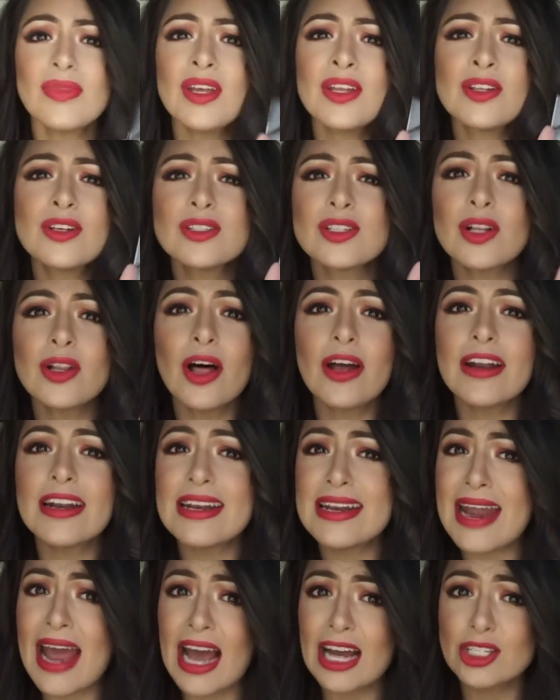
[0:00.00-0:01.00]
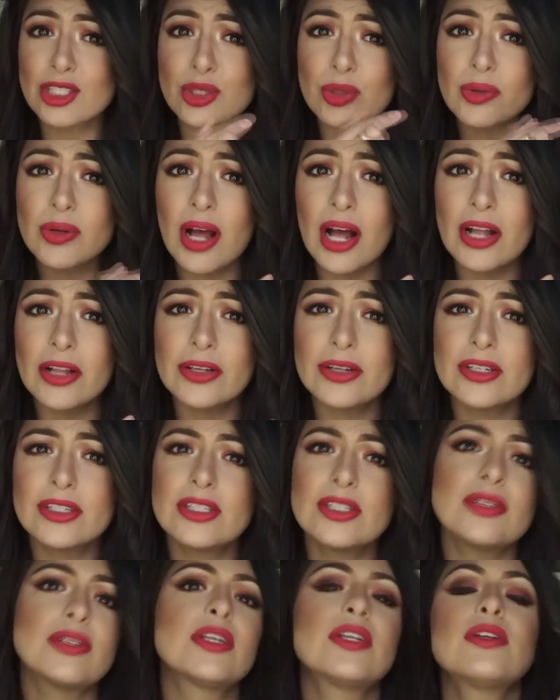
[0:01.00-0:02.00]
There's a lot of natural
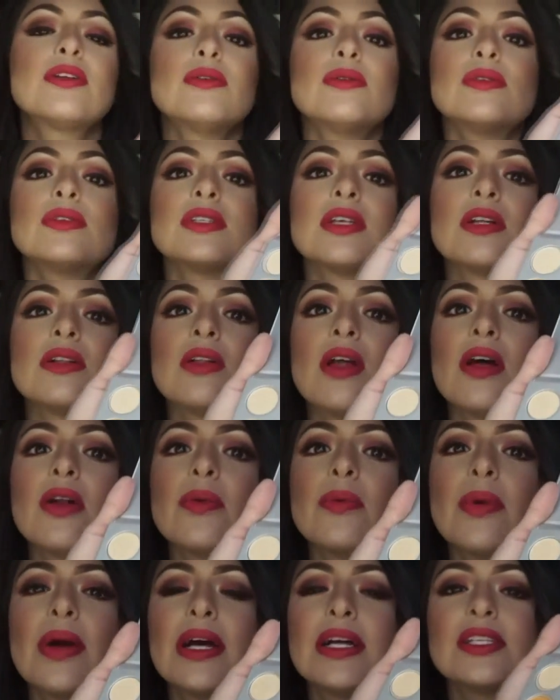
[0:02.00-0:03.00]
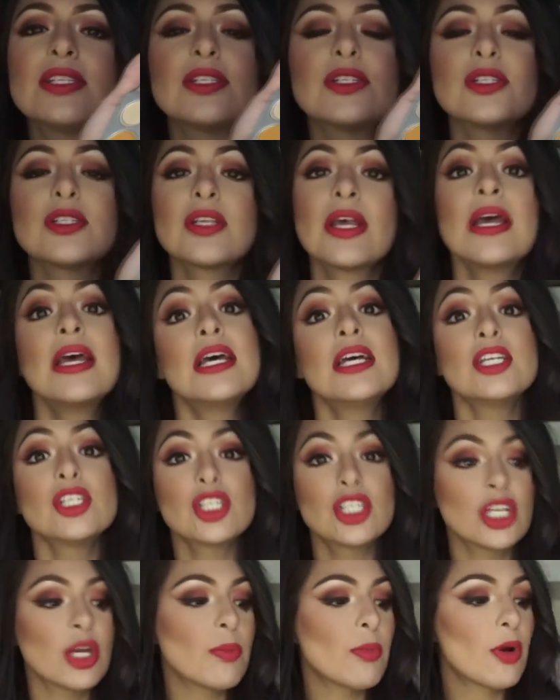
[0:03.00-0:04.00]
colors you can use, a lot of reds. There's
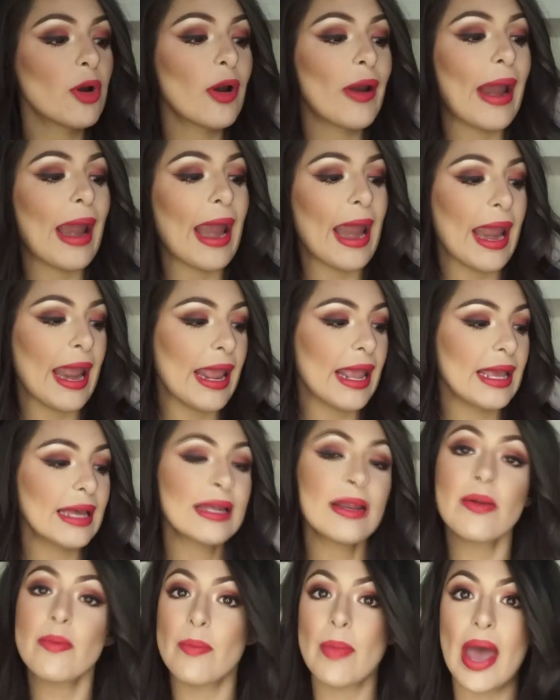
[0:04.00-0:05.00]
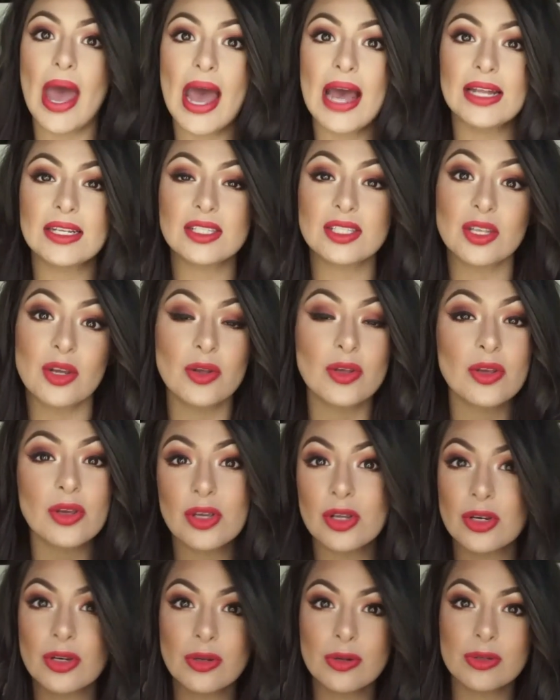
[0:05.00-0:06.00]
shimmer and matte, so you
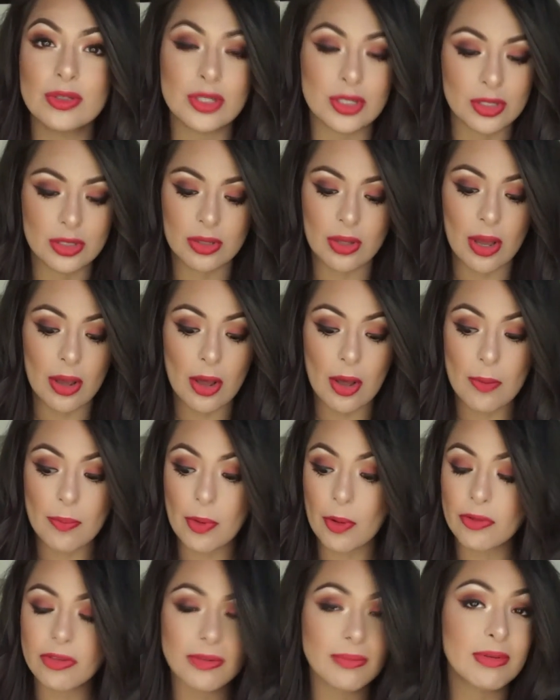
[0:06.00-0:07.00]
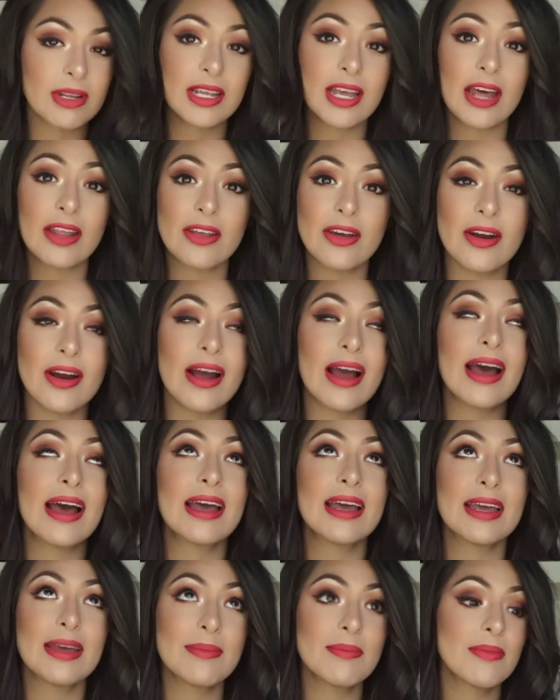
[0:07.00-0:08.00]
can do both of them together.
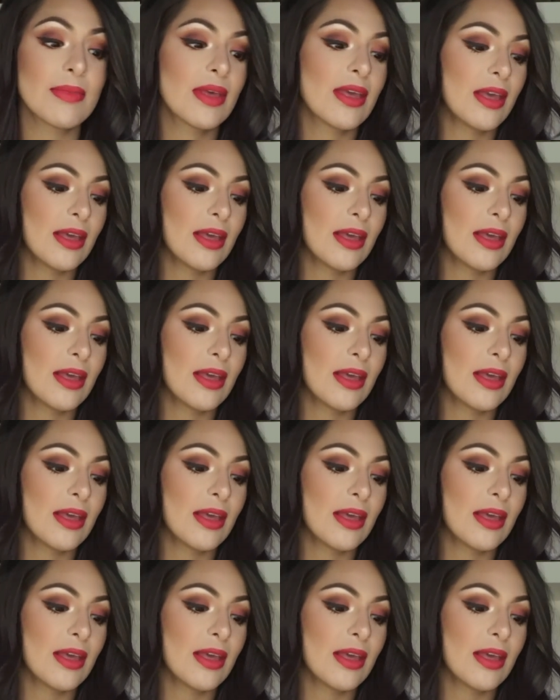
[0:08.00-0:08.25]
I